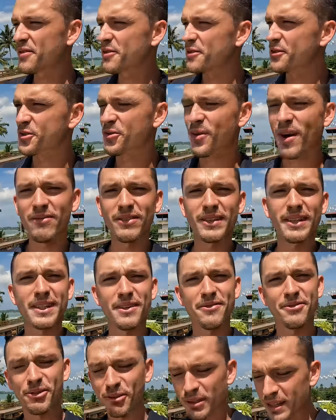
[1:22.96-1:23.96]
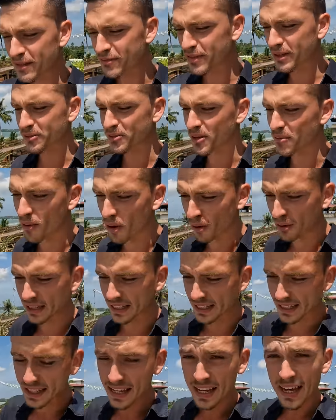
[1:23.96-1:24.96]
if you're traveling, if you're living
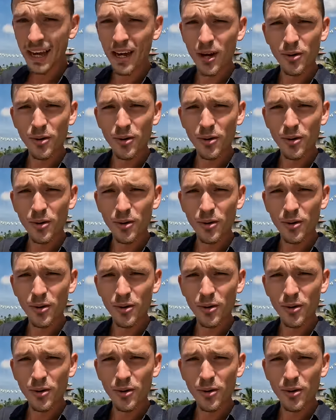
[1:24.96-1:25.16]
remotely,